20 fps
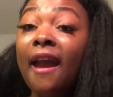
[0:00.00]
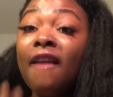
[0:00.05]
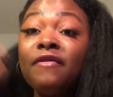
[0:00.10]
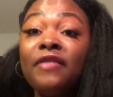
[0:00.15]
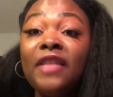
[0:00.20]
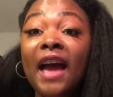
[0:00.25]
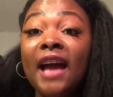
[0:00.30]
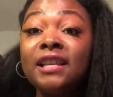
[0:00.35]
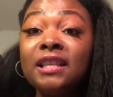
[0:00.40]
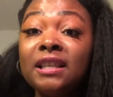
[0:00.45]

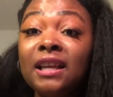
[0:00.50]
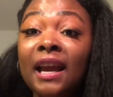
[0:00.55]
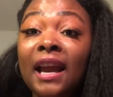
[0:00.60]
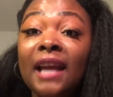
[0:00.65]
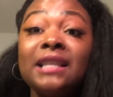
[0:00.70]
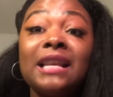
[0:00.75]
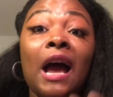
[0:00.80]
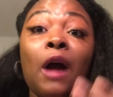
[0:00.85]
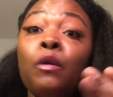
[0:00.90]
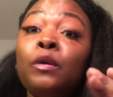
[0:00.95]
If that's the
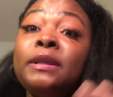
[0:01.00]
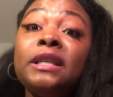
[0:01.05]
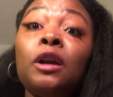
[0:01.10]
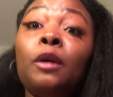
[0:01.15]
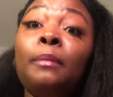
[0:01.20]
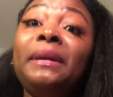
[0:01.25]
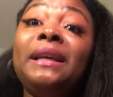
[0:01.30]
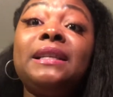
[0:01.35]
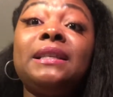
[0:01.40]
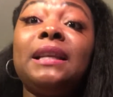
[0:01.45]
case, I would
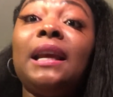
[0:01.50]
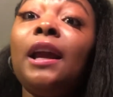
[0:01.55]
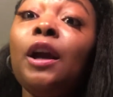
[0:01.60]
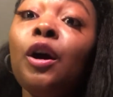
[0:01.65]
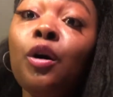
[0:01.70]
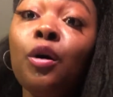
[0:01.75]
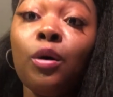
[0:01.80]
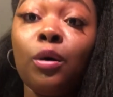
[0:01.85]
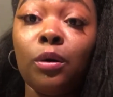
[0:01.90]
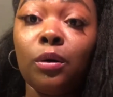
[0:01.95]
still be
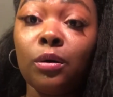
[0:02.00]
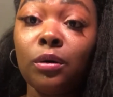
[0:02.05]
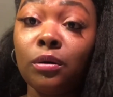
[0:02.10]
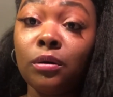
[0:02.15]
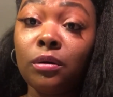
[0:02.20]
single.